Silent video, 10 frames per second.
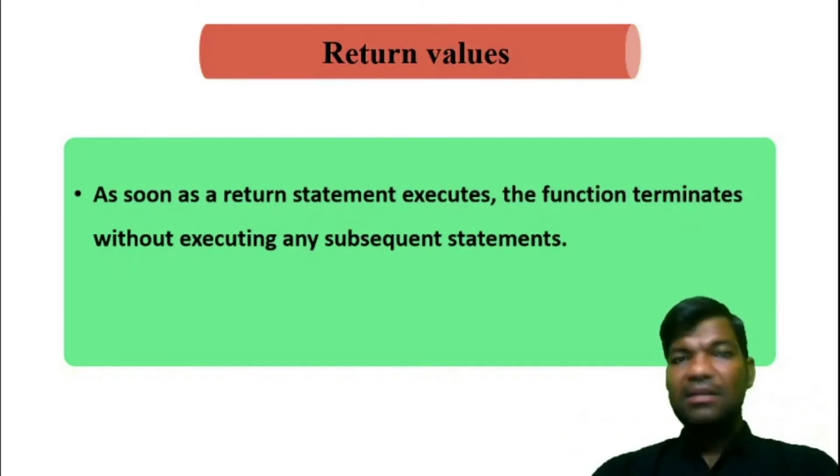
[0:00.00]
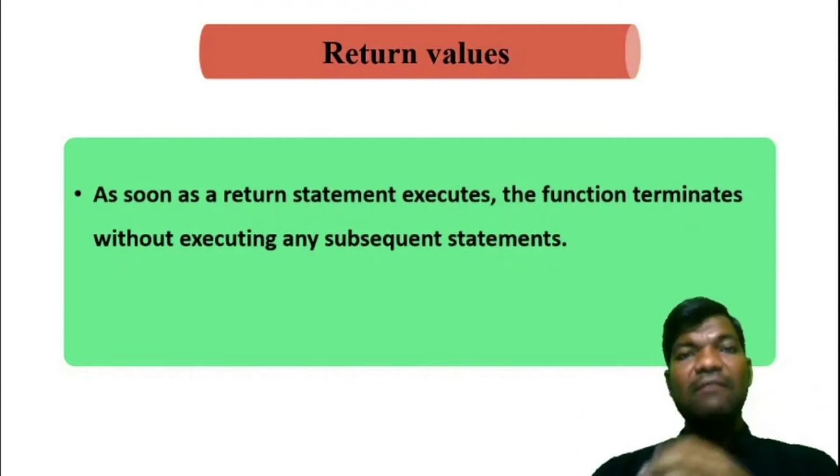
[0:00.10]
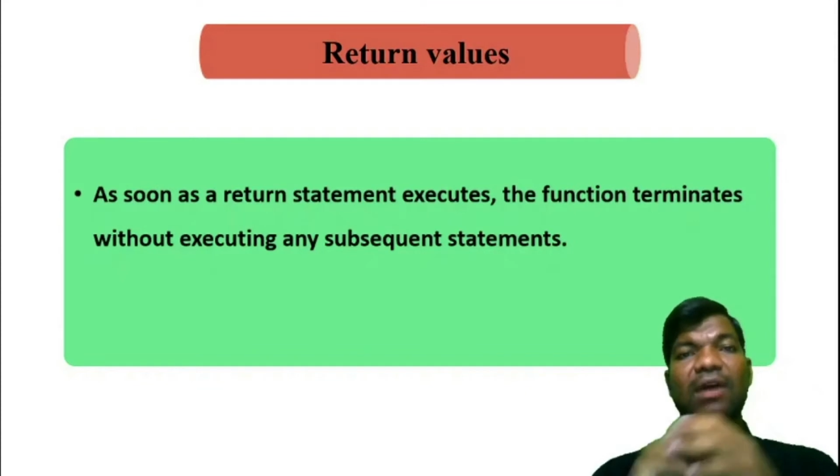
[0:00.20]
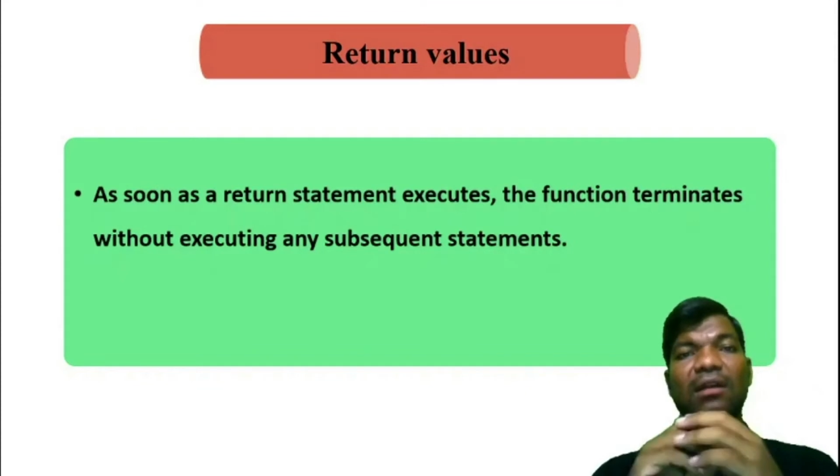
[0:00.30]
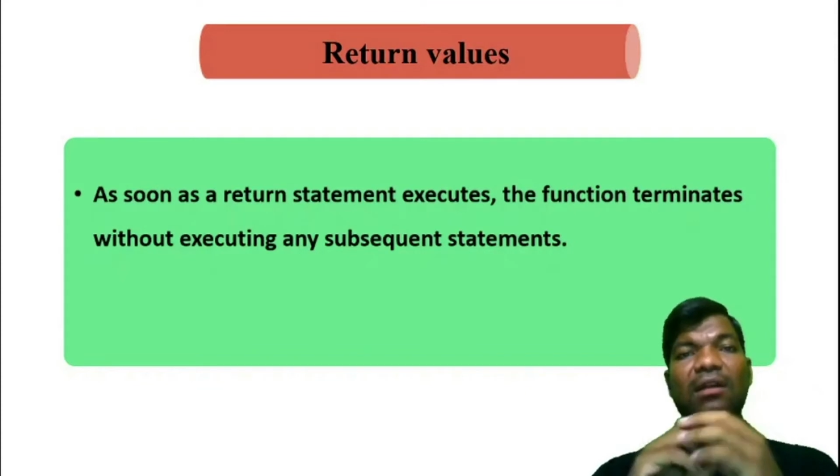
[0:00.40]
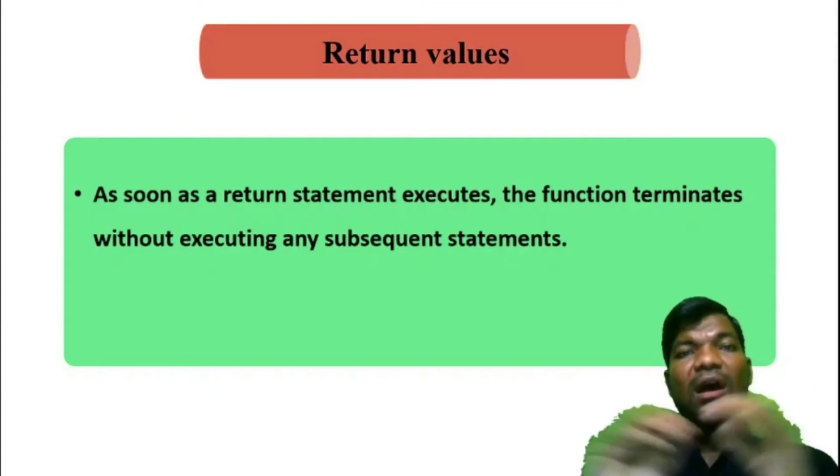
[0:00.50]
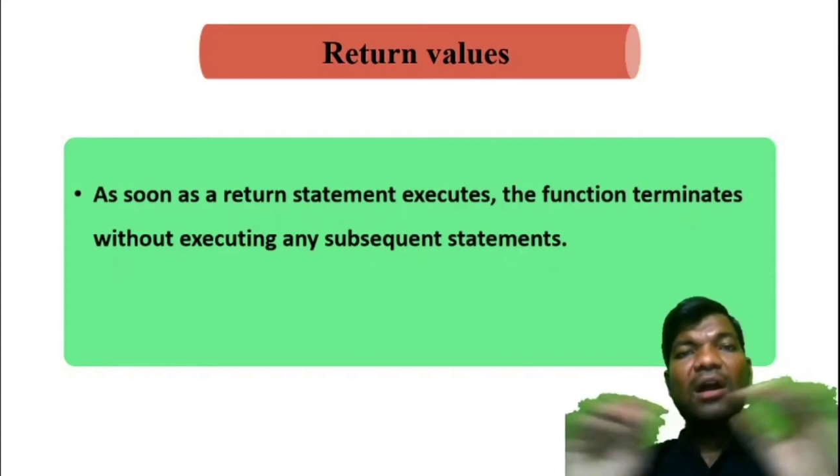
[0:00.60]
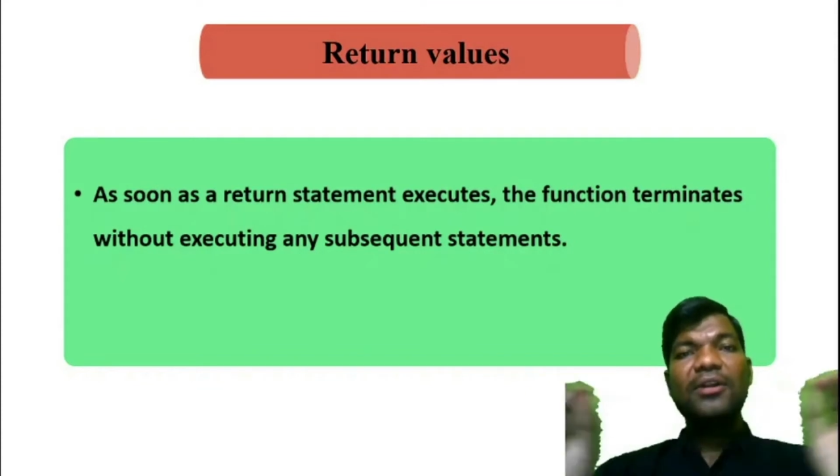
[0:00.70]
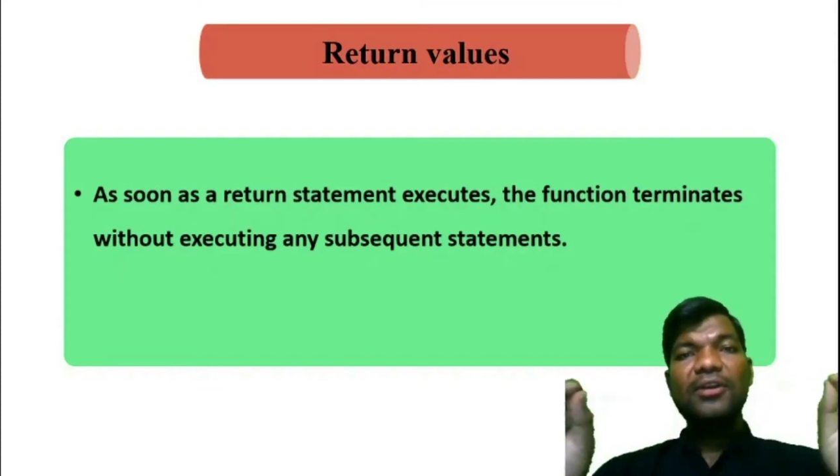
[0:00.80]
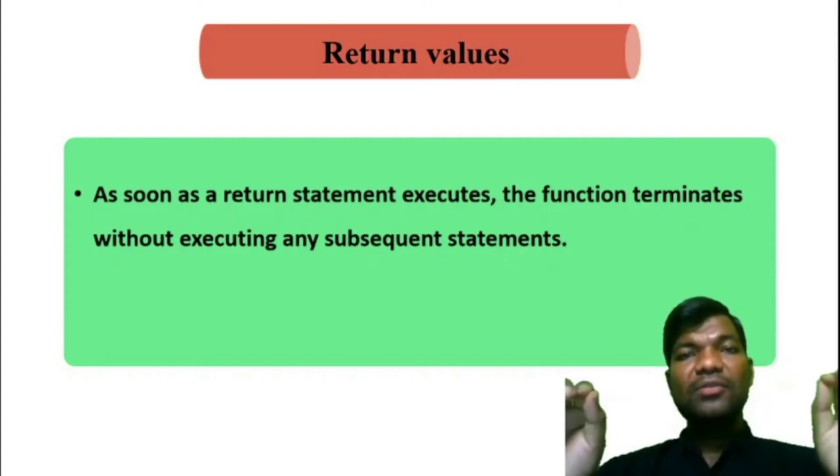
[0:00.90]
We are not
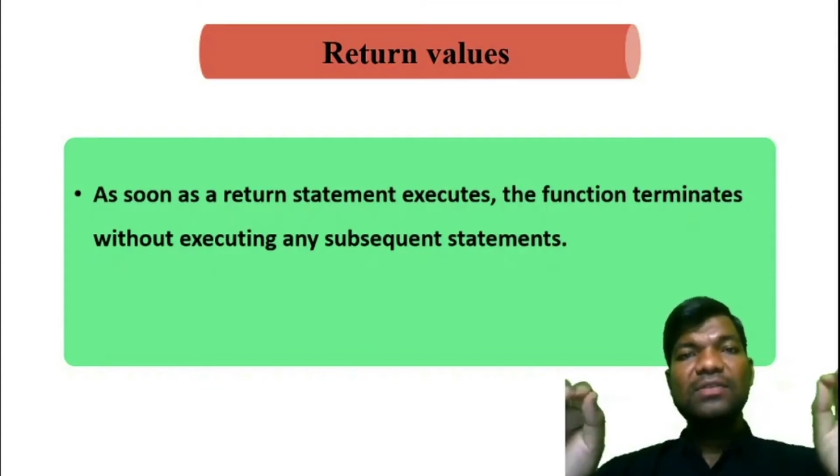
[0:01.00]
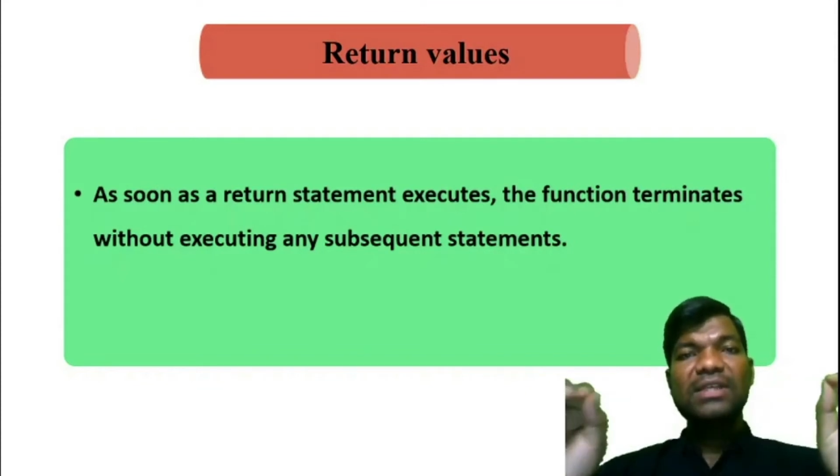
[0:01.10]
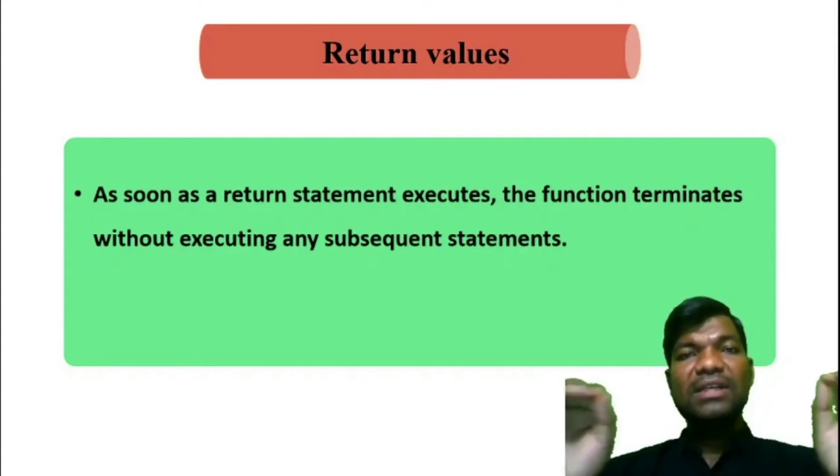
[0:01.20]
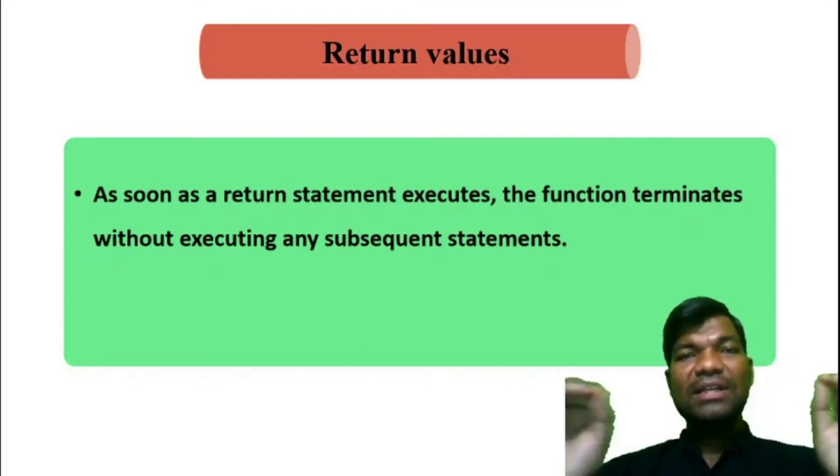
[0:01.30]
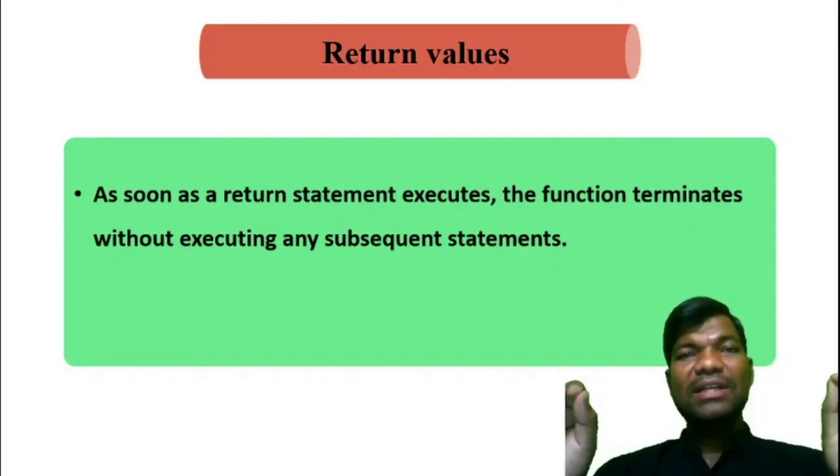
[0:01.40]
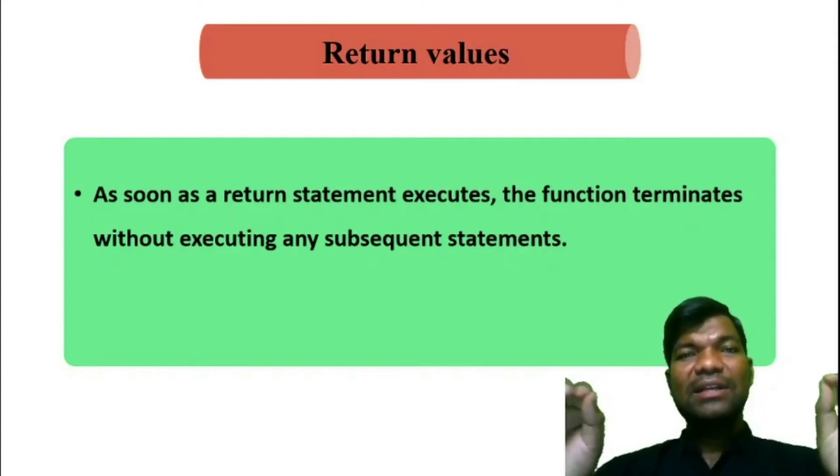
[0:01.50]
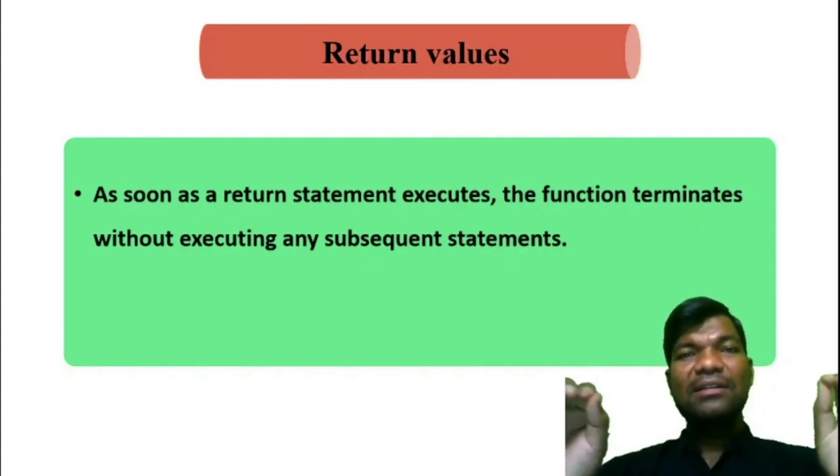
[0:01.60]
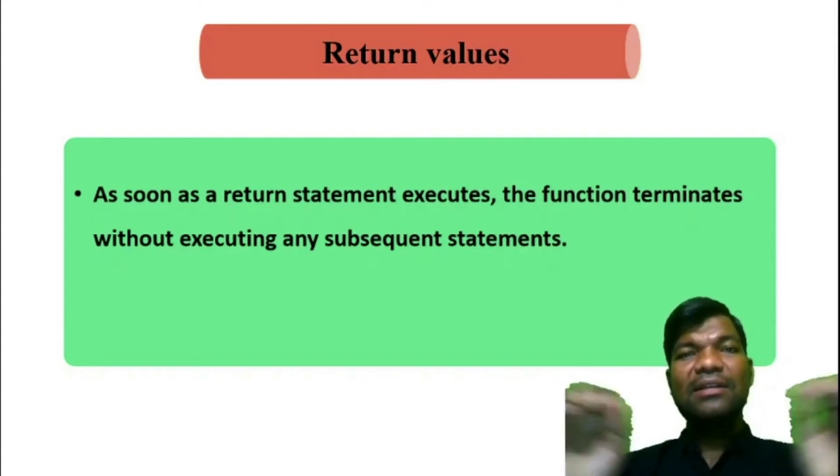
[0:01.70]
using return